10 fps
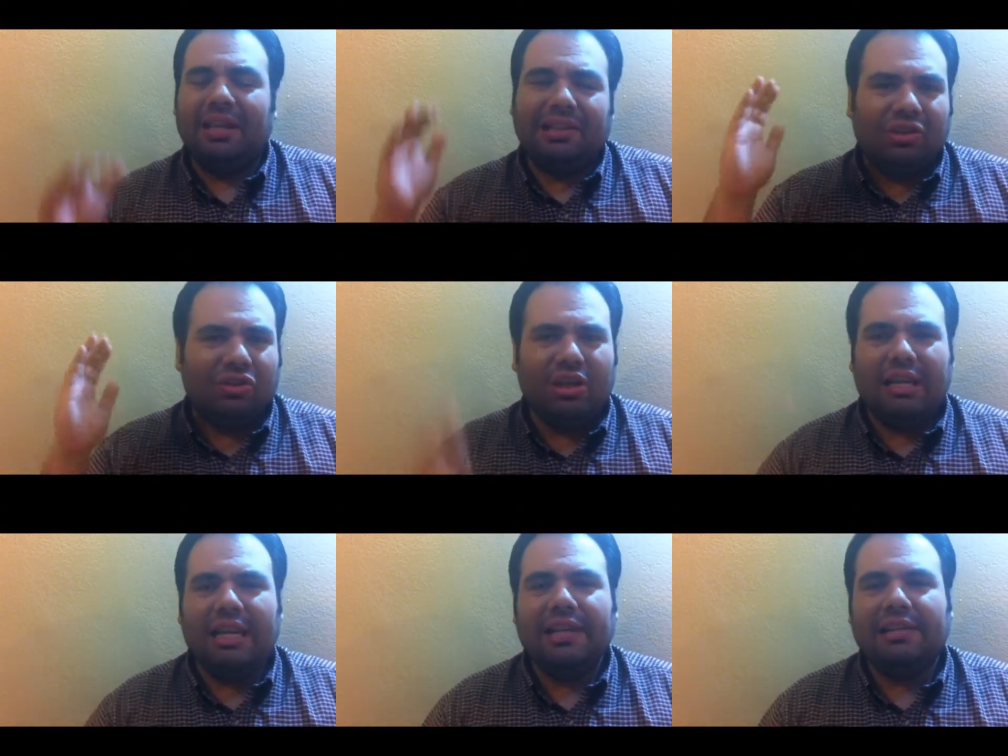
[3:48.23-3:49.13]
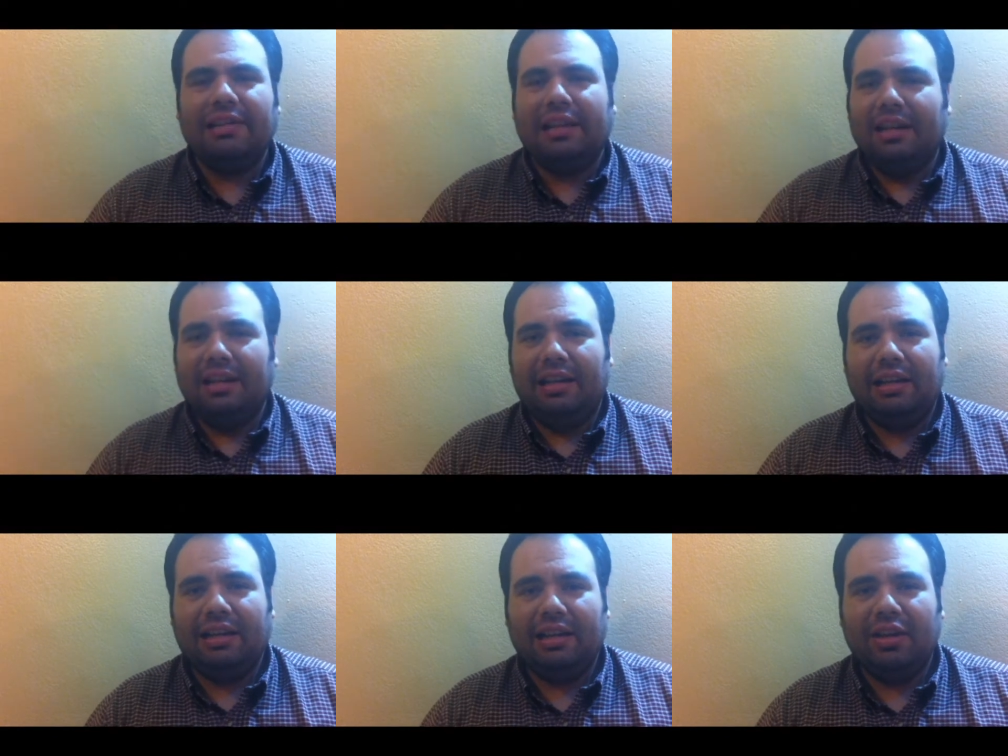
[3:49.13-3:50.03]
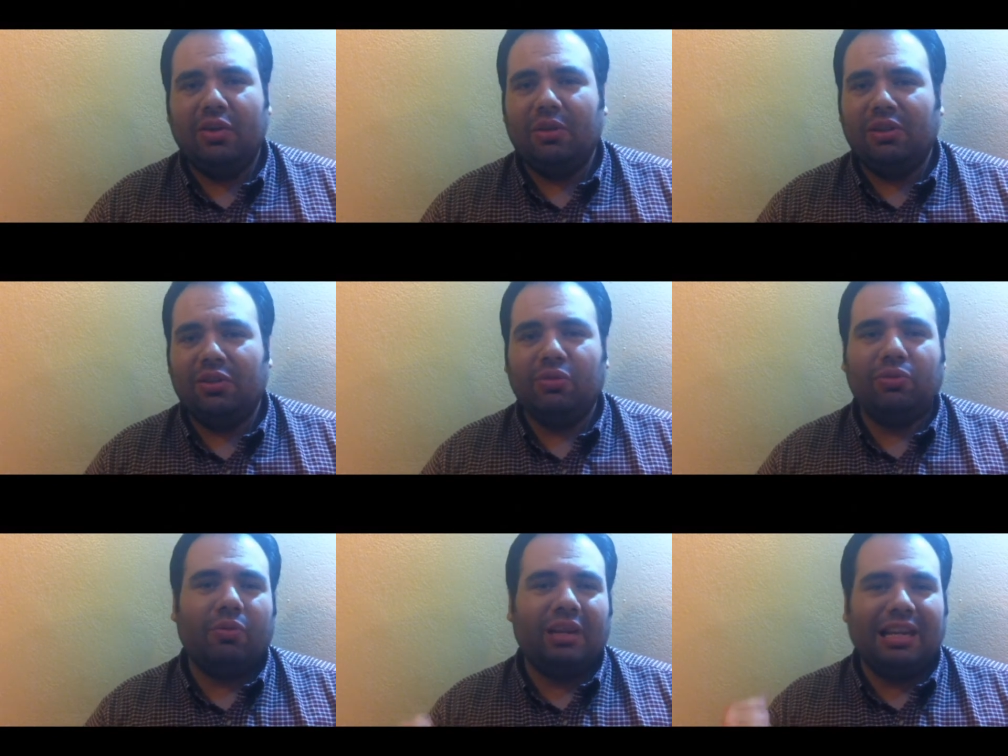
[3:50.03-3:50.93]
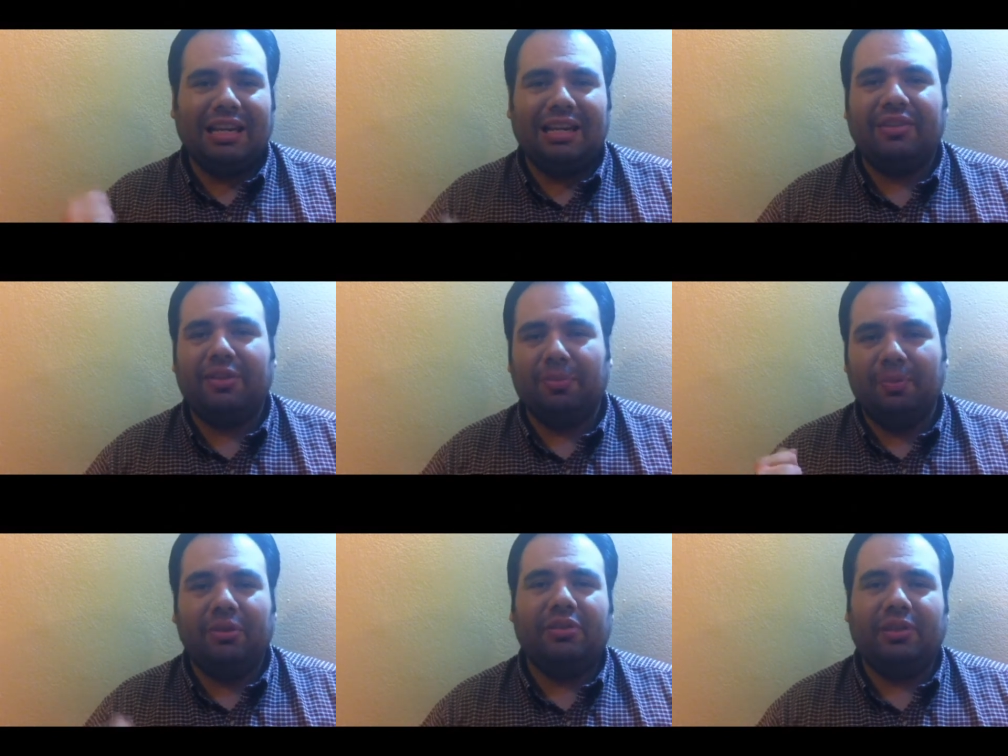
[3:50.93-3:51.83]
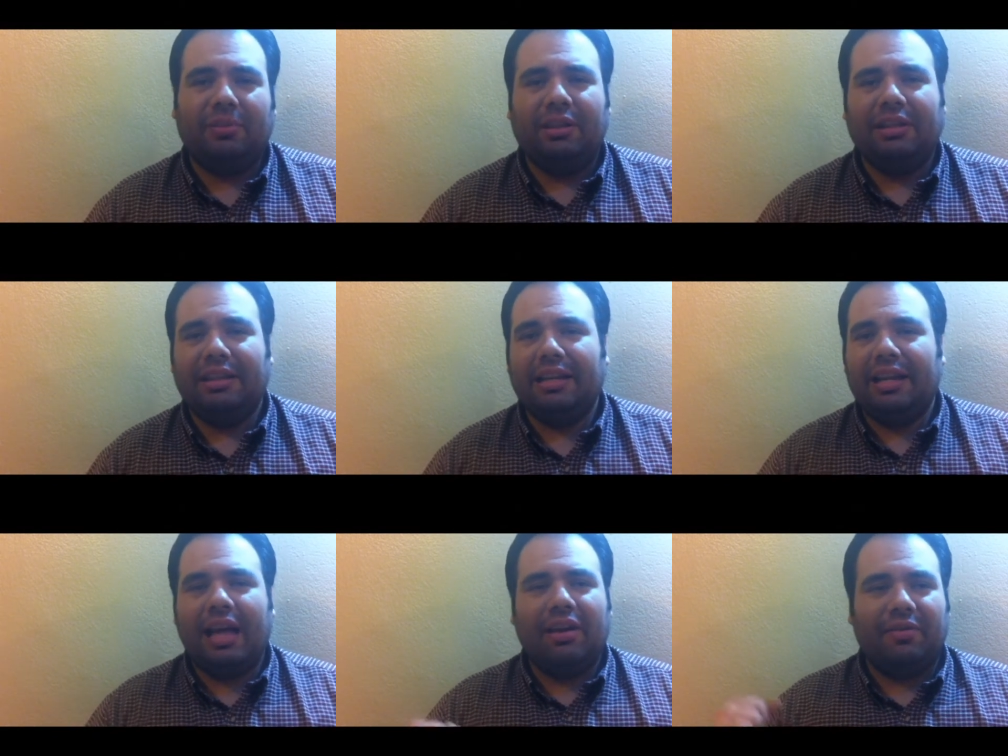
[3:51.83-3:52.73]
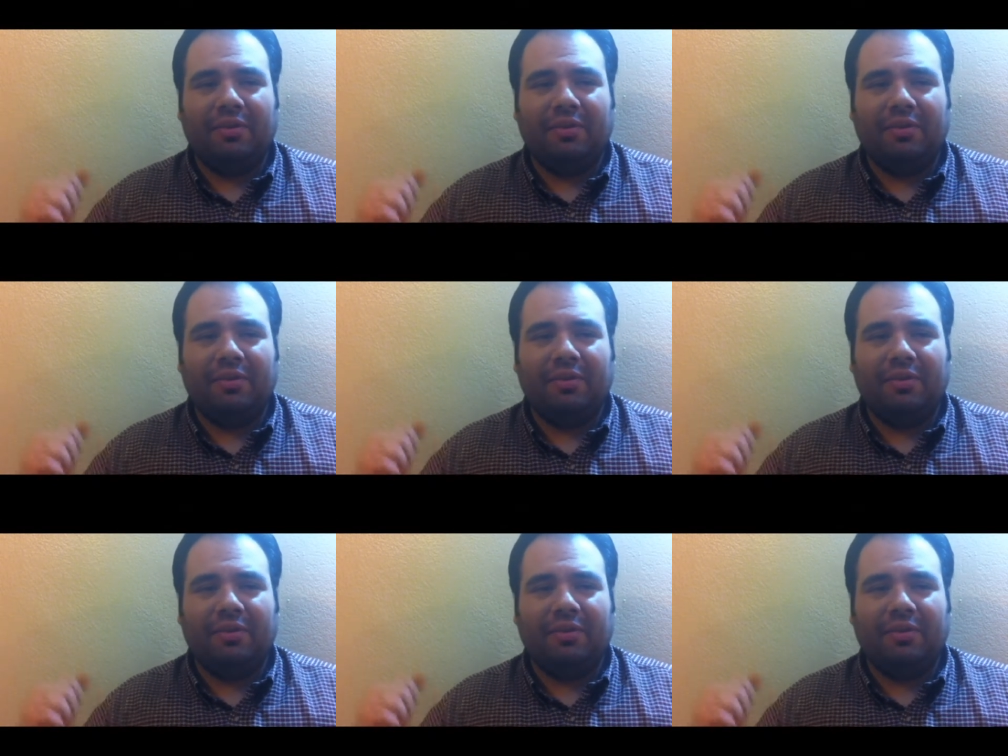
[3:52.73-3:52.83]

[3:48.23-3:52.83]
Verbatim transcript: He's a genius. Uh, he always knows what he needs to build something to get out